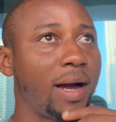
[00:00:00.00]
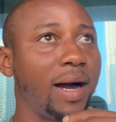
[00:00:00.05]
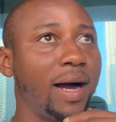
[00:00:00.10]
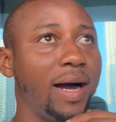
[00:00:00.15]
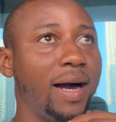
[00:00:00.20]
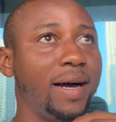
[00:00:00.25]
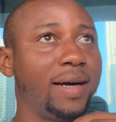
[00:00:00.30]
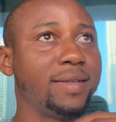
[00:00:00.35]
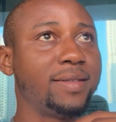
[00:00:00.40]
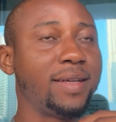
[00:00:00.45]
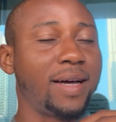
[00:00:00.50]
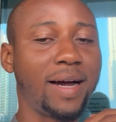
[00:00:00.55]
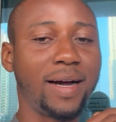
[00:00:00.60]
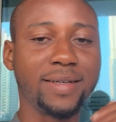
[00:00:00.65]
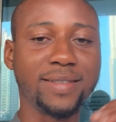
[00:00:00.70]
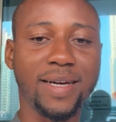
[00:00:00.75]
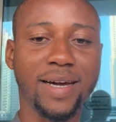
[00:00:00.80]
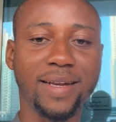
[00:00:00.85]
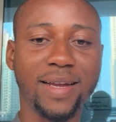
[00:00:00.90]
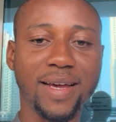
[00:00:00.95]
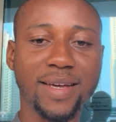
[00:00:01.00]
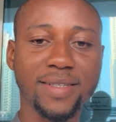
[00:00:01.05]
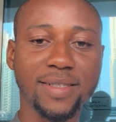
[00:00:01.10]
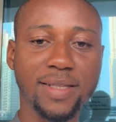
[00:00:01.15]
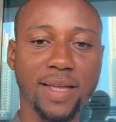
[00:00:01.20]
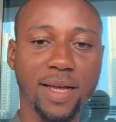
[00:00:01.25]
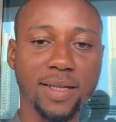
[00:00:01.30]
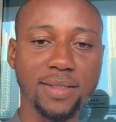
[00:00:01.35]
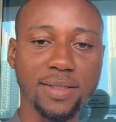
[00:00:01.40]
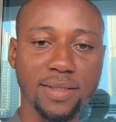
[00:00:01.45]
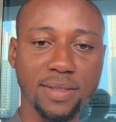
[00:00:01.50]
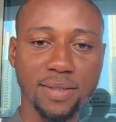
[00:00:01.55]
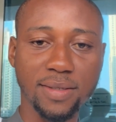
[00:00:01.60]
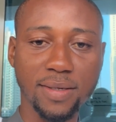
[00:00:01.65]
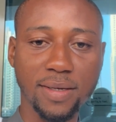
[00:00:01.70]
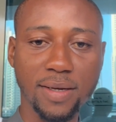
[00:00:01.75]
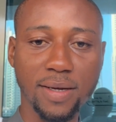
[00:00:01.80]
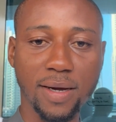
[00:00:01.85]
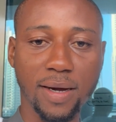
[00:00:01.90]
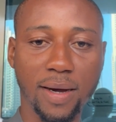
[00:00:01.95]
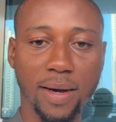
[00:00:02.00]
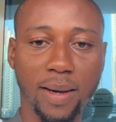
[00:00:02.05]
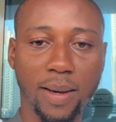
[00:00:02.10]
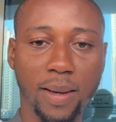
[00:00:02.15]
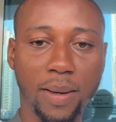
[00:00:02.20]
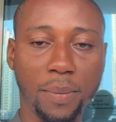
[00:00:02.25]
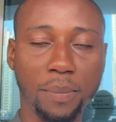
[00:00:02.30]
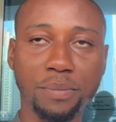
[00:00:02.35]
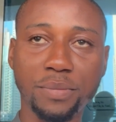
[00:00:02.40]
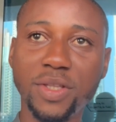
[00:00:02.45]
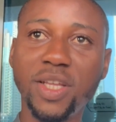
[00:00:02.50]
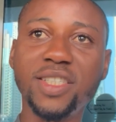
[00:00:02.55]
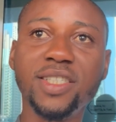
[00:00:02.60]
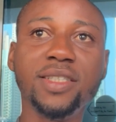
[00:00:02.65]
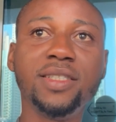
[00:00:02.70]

and I realized that there's